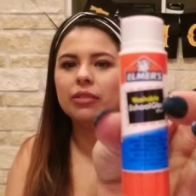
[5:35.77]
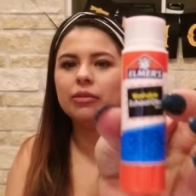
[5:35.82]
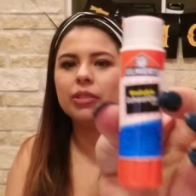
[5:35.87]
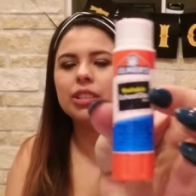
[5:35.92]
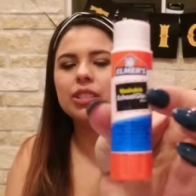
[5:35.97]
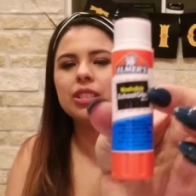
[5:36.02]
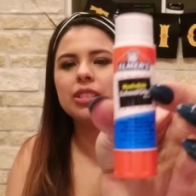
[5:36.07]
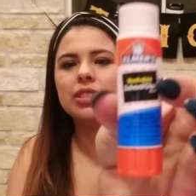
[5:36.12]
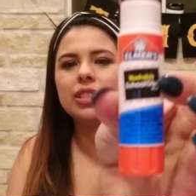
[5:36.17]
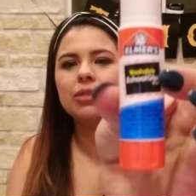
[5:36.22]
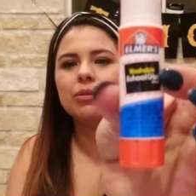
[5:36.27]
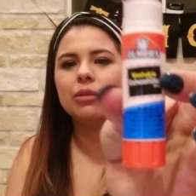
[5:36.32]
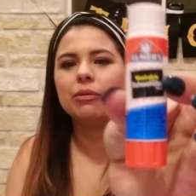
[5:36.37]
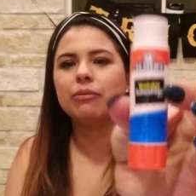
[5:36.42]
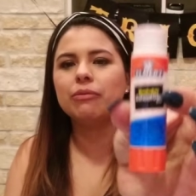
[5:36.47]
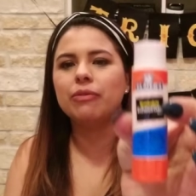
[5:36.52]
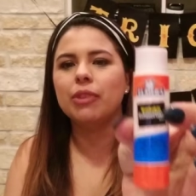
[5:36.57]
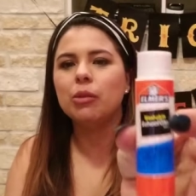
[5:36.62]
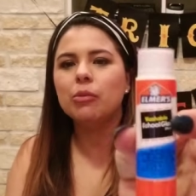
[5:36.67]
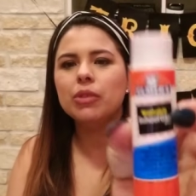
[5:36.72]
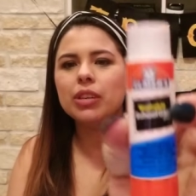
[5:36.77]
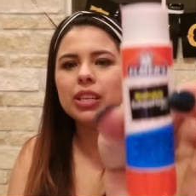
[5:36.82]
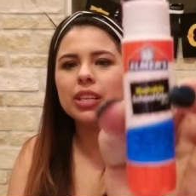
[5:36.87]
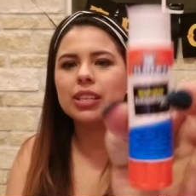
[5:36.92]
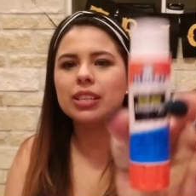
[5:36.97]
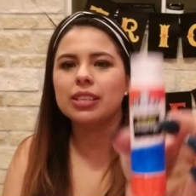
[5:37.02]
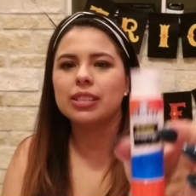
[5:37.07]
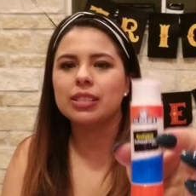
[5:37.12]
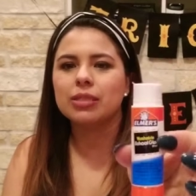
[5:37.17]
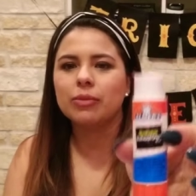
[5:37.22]
Wish this thing would
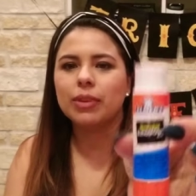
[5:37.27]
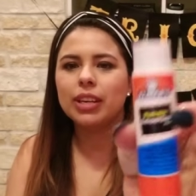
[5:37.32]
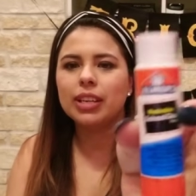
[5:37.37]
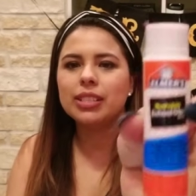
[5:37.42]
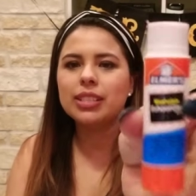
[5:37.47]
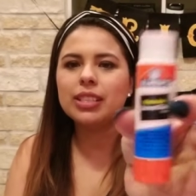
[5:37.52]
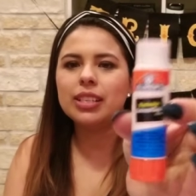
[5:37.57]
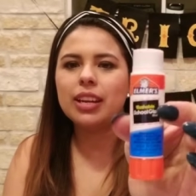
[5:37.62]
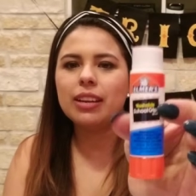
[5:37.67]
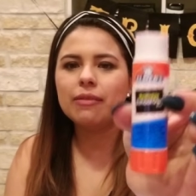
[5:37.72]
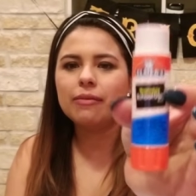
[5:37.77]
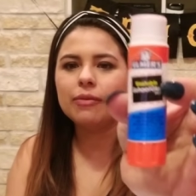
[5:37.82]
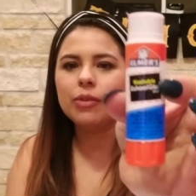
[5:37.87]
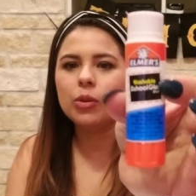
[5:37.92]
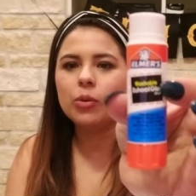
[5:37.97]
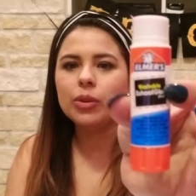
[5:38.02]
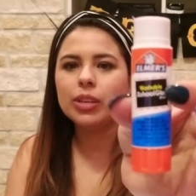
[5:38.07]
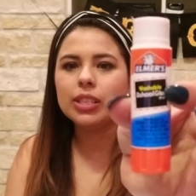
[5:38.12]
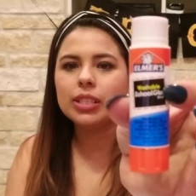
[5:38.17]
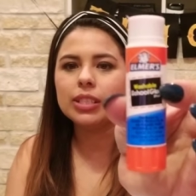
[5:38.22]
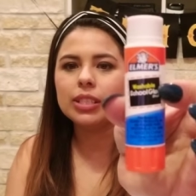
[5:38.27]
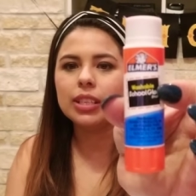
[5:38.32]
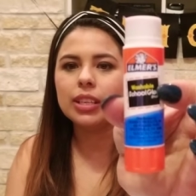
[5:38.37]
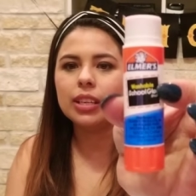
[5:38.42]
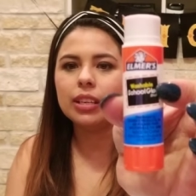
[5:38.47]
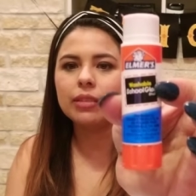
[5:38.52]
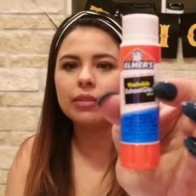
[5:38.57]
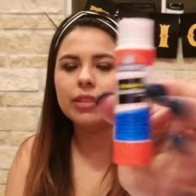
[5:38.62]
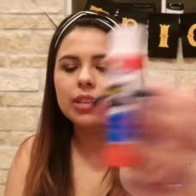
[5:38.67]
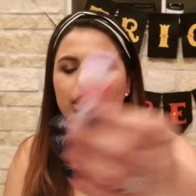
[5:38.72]
focus. Why is it not
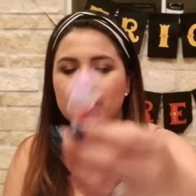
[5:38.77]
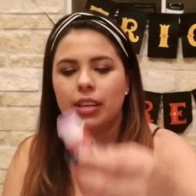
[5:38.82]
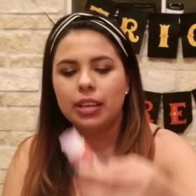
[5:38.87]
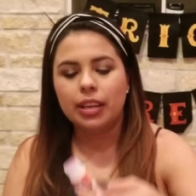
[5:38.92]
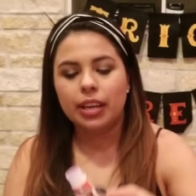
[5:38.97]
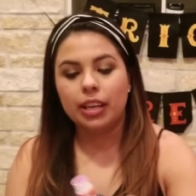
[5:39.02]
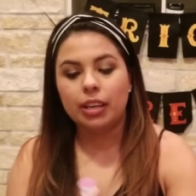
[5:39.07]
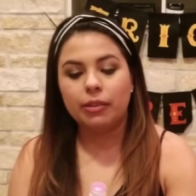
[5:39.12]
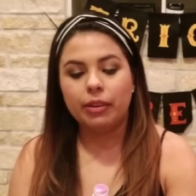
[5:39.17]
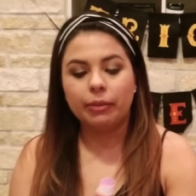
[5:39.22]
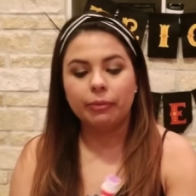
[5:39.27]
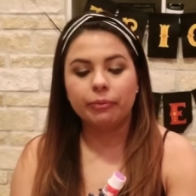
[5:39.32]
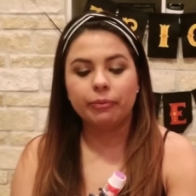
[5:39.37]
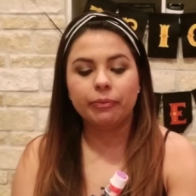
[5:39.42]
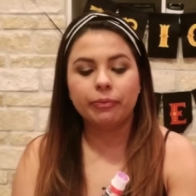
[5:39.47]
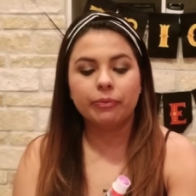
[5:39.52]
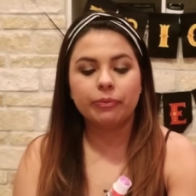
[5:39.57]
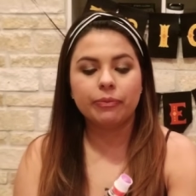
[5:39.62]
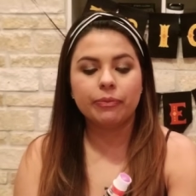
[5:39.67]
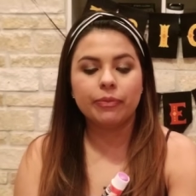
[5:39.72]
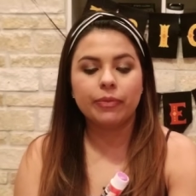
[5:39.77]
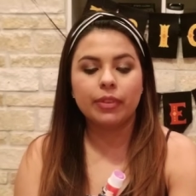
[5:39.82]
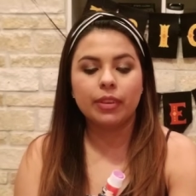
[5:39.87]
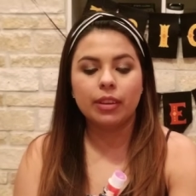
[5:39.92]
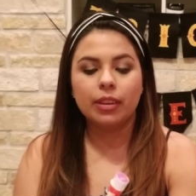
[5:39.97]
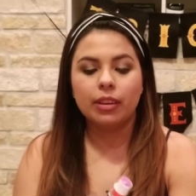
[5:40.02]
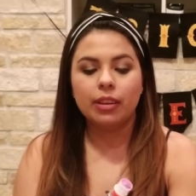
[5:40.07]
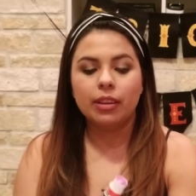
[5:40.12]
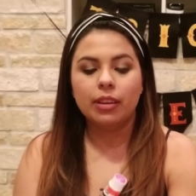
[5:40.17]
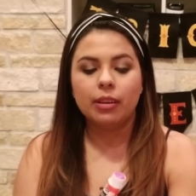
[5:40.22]
focusing? Anyway,
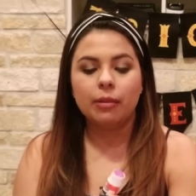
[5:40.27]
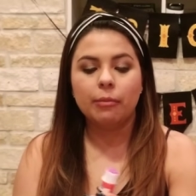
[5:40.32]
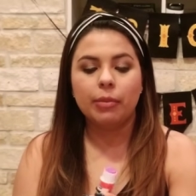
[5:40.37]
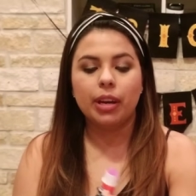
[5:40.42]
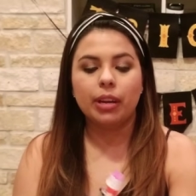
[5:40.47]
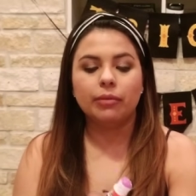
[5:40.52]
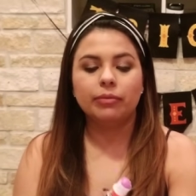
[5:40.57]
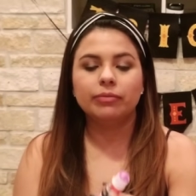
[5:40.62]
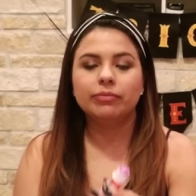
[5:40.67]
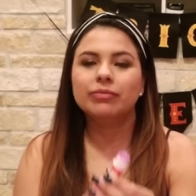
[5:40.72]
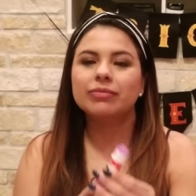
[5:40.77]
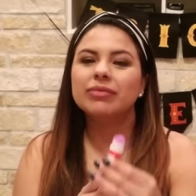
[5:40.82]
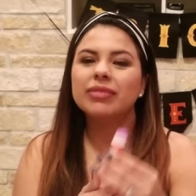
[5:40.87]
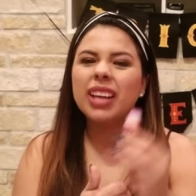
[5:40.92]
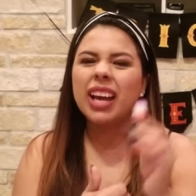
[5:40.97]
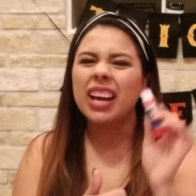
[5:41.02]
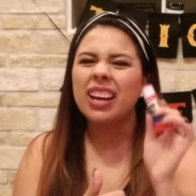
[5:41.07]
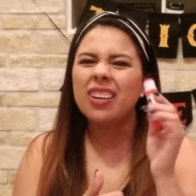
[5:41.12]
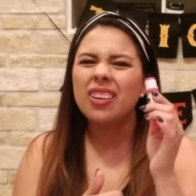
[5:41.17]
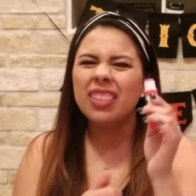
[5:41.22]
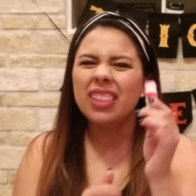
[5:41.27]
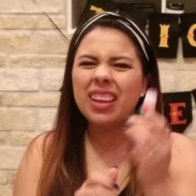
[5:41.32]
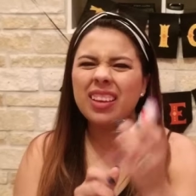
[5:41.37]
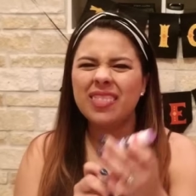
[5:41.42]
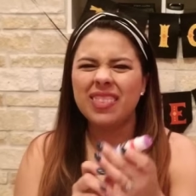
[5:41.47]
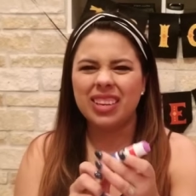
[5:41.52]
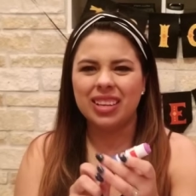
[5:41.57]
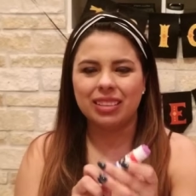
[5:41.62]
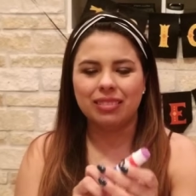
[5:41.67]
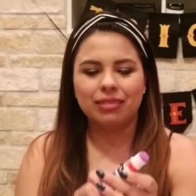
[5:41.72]
but I don't love
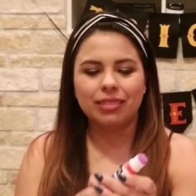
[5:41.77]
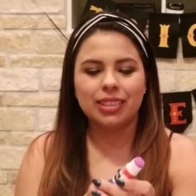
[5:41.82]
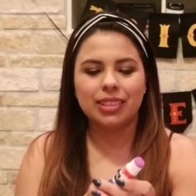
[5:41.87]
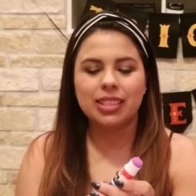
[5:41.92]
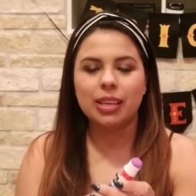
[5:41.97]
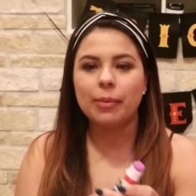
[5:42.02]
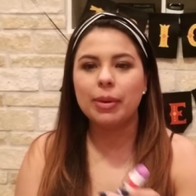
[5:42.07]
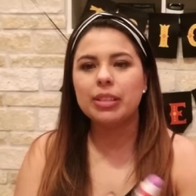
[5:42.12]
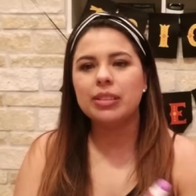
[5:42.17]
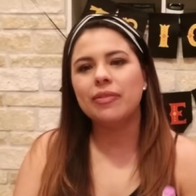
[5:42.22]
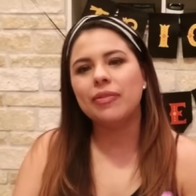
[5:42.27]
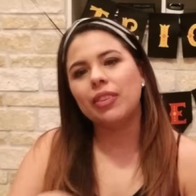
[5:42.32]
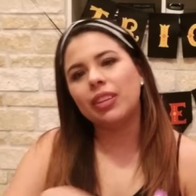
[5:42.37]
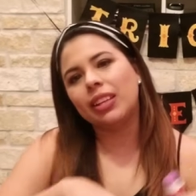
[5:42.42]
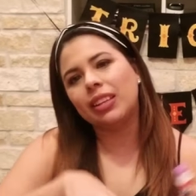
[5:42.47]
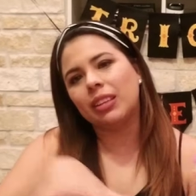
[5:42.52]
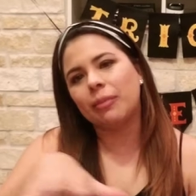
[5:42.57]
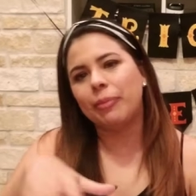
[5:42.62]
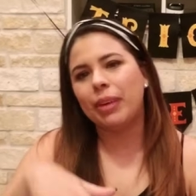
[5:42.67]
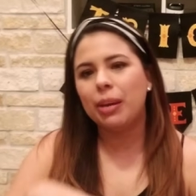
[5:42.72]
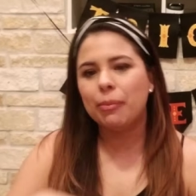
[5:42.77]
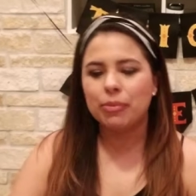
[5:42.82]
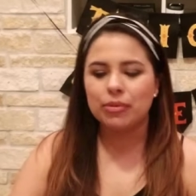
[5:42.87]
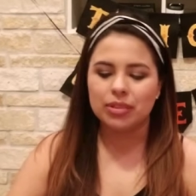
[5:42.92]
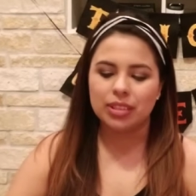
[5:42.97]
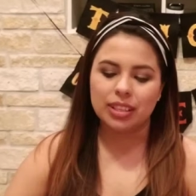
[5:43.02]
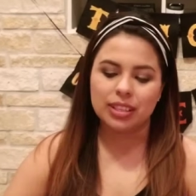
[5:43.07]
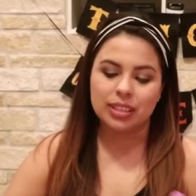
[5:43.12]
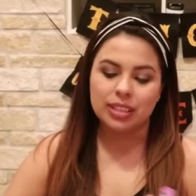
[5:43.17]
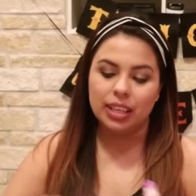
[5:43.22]
it because that makes it feel like the paper is
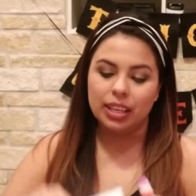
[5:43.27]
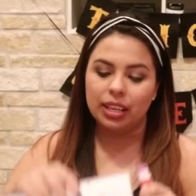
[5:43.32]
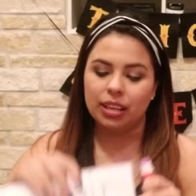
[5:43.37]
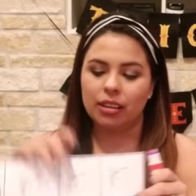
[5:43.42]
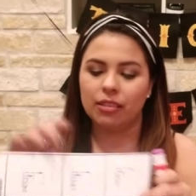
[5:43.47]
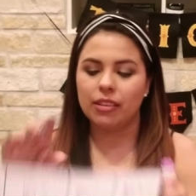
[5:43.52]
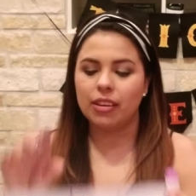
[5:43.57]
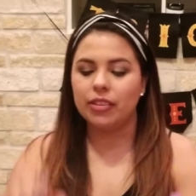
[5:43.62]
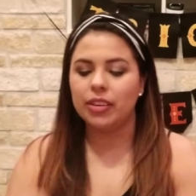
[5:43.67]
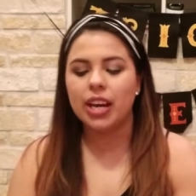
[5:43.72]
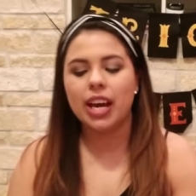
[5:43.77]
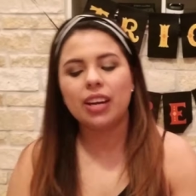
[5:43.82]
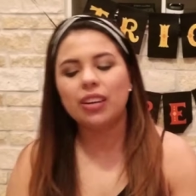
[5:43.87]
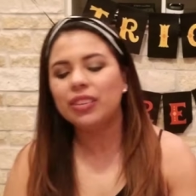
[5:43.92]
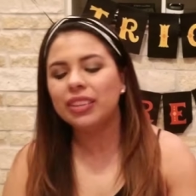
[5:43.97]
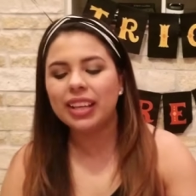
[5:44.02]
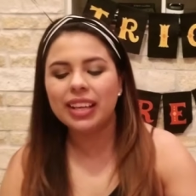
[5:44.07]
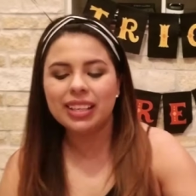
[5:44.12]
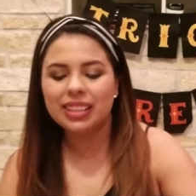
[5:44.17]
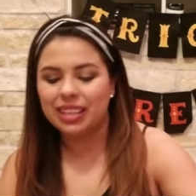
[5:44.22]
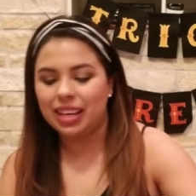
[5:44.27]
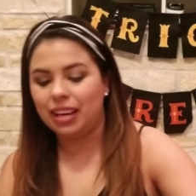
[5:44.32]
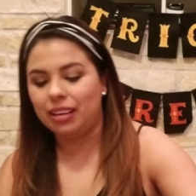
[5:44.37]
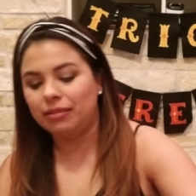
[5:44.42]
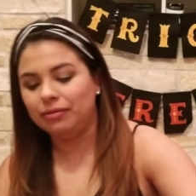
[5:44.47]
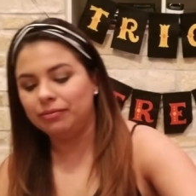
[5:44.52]
like sliding around. I don't like that.